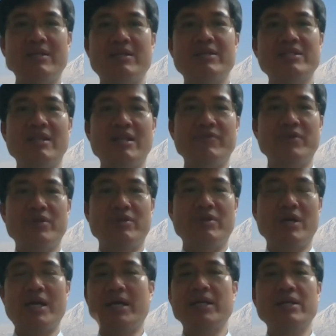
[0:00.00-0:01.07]
alert
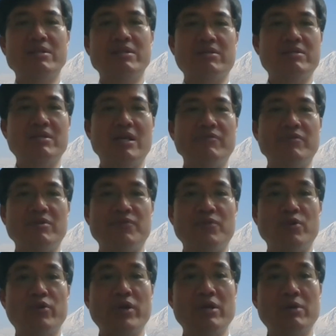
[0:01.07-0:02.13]
level
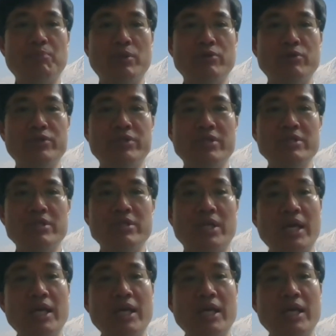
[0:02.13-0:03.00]
for air pollution,